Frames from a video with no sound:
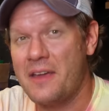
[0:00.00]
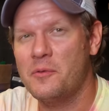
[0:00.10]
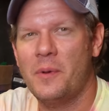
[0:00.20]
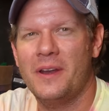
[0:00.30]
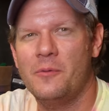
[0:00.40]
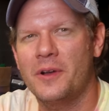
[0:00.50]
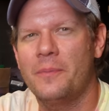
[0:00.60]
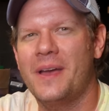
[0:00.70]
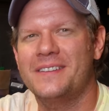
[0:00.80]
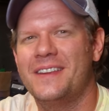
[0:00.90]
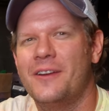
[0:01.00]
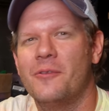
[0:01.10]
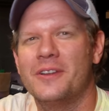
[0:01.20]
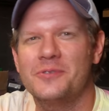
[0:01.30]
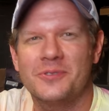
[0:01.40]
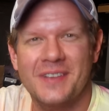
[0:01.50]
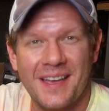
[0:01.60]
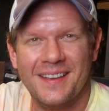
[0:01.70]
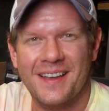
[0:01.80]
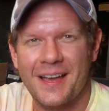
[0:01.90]
Hey everybody, welcome back today to Retro
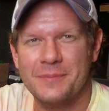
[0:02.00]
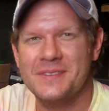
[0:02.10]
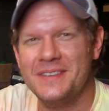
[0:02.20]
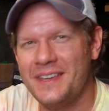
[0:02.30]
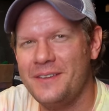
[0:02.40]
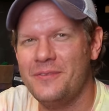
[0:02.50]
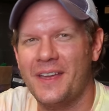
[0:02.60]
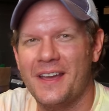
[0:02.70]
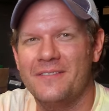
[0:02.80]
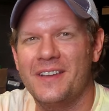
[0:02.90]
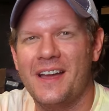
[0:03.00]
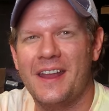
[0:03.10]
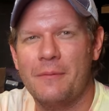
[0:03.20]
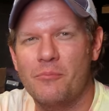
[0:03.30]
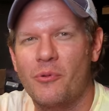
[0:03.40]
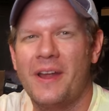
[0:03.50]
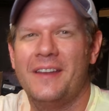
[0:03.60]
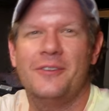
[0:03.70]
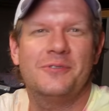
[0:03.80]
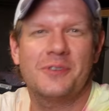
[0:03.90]
Tech. I'm Steve and I've got a
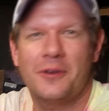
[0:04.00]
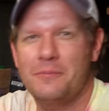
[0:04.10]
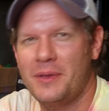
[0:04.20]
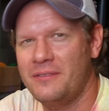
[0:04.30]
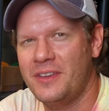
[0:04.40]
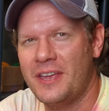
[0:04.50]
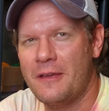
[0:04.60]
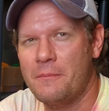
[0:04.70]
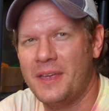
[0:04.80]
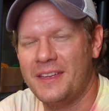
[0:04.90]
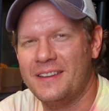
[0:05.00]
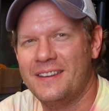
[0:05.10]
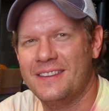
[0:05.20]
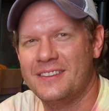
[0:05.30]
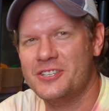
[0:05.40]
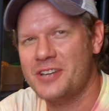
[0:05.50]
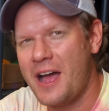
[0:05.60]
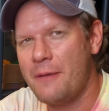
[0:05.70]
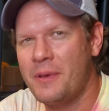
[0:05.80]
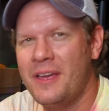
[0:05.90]
brand new Sony PVM in the
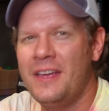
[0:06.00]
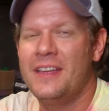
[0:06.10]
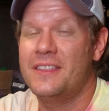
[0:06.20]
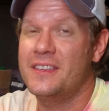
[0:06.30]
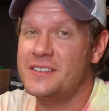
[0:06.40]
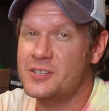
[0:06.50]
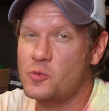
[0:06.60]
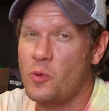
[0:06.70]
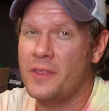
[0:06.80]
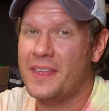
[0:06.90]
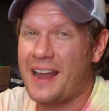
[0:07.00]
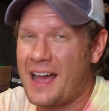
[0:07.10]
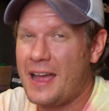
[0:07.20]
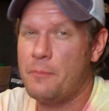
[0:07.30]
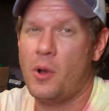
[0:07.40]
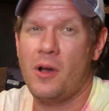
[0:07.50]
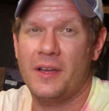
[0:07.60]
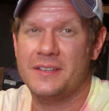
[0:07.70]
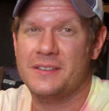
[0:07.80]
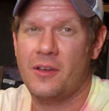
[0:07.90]
shop. This is one that I
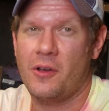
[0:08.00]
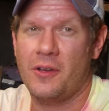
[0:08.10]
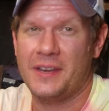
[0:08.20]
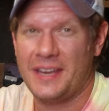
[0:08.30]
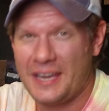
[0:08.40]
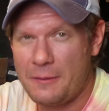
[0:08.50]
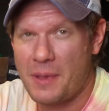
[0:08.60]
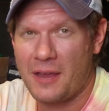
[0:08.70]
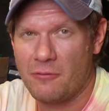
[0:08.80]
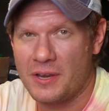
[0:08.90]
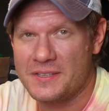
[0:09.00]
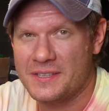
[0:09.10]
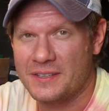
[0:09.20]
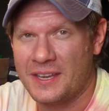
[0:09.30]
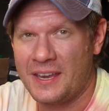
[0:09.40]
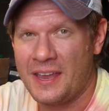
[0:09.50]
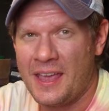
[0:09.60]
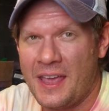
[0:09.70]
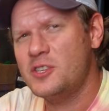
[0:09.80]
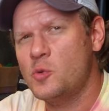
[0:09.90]
bought on eBay recently.
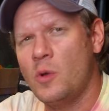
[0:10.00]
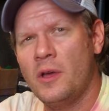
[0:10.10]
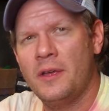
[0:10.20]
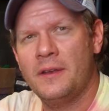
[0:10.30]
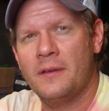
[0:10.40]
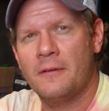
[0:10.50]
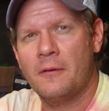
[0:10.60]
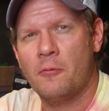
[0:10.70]
This one